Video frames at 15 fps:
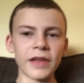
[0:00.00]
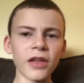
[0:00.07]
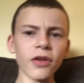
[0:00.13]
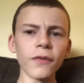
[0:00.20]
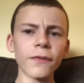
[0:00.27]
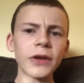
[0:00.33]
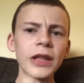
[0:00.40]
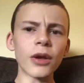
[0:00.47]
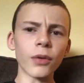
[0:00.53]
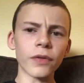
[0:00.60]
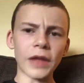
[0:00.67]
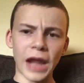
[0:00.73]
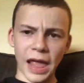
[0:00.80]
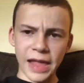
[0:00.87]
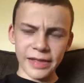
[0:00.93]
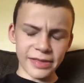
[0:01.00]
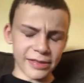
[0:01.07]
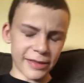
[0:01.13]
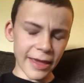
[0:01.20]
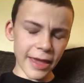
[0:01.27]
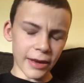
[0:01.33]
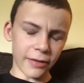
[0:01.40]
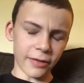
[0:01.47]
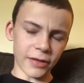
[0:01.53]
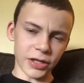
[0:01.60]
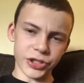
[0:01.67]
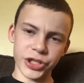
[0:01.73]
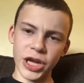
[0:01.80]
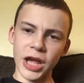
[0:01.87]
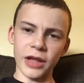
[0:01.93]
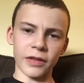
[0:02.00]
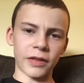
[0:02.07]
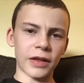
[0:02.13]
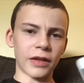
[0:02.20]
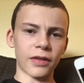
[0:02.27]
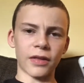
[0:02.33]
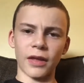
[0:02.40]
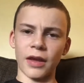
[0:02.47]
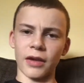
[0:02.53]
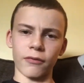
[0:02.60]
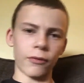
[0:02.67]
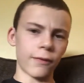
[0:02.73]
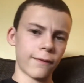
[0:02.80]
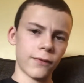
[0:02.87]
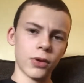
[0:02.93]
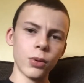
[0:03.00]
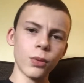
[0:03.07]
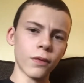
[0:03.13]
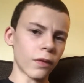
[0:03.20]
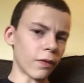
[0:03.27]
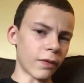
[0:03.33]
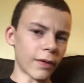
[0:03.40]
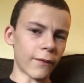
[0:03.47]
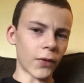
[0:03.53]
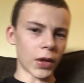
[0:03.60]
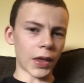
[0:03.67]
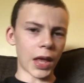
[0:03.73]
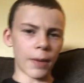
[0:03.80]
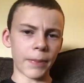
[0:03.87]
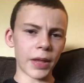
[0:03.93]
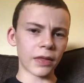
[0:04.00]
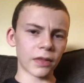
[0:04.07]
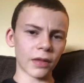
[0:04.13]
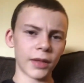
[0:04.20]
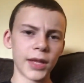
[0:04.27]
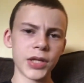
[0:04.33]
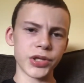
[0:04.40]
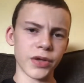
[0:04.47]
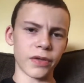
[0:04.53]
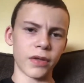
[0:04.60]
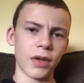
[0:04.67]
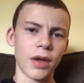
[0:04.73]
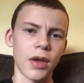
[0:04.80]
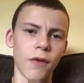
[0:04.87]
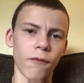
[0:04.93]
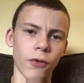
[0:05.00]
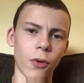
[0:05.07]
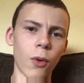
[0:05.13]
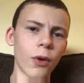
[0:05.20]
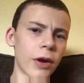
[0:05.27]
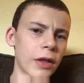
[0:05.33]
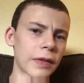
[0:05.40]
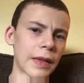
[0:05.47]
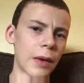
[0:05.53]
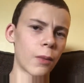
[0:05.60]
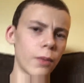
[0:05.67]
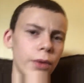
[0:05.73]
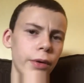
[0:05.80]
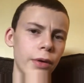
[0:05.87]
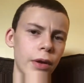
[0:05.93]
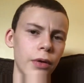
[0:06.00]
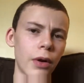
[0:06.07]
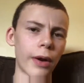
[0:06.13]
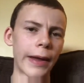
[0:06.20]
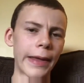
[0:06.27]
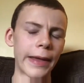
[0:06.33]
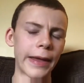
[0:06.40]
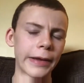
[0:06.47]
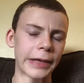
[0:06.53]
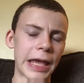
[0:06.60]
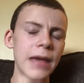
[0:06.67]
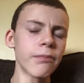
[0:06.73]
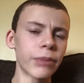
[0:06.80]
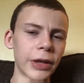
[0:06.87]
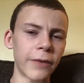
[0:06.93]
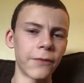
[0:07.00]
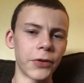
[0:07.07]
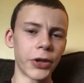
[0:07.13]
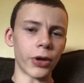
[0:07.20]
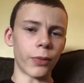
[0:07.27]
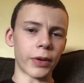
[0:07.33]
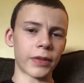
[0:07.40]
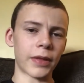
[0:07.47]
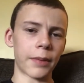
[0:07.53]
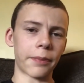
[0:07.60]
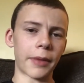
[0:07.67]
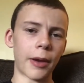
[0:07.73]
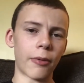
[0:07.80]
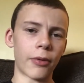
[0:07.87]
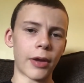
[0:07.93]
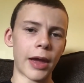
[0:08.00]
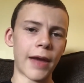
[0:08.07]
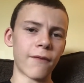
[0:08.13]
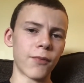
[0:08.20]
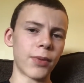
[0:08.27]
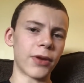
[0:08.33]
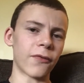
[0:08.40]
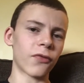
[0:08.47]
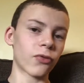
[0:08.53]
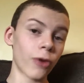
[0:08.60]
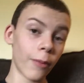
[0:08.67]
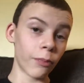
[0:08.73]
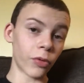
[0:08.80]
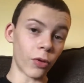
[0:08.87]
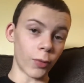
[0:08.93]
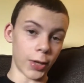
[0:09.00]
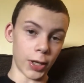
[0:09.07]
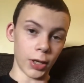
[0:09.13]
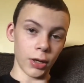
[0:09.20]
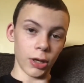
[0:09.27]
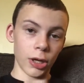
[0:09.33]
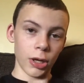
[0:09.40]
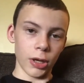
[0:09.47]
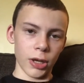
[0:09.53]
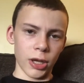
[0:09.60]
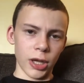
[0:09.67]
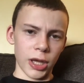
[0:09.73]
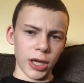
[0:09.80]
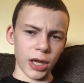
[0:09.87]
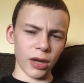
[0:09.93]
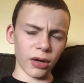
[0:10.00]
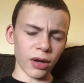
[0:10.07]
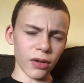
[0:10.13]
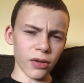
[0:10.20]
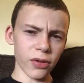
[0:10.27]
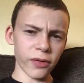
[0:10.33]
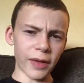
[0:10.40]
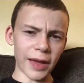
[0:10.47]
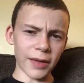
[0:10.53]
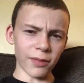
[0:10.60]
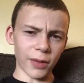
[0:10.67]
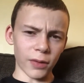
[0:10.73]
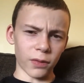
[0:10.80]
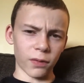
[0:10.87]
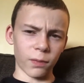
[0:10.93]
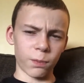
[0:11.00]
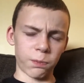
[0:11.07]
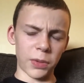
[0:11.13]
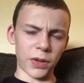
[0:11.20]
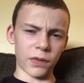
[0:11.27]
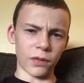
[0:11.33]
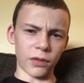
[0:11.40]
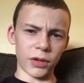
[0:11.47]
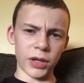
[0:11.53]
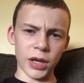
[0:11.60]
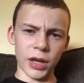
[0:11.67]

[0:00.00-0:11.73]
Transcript: The other videos that I did, such as things like reviews and stuff like that, basically I just record as I would a gameplay video, except I would have a bit of script to it. And other than that, that's basically